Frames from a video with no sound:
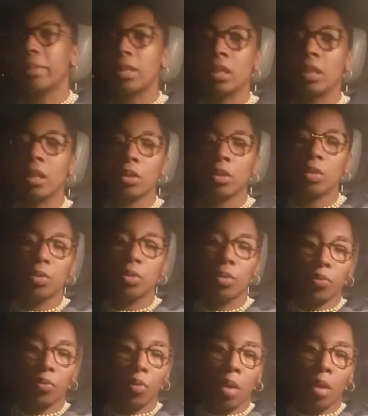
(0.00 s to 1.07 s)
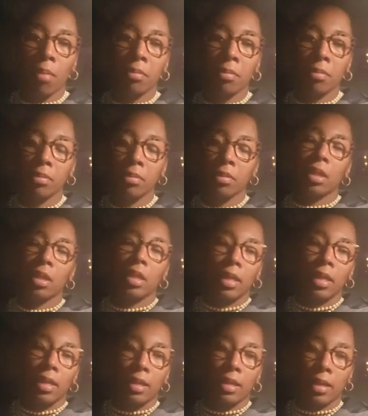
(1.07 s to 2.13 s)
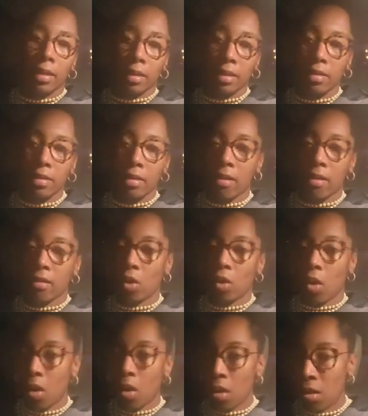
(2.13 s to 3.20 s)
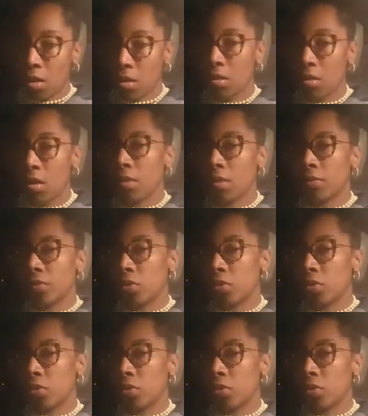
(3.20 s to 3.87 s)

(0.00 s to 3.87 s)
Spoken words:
be healed from any and all of